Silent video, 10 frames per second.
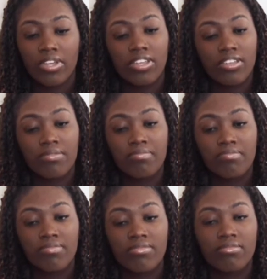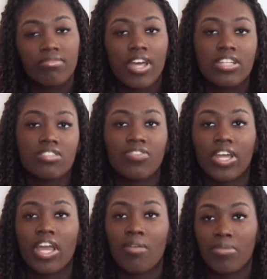But I just feel
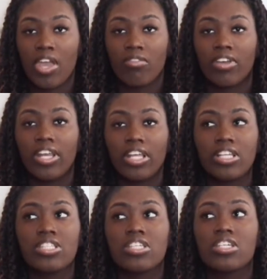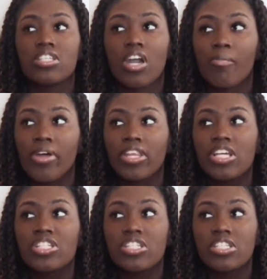like I'm not ready to talk about
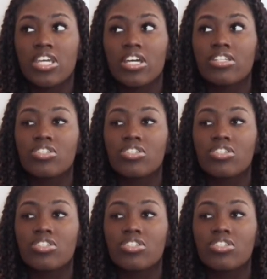that just yet.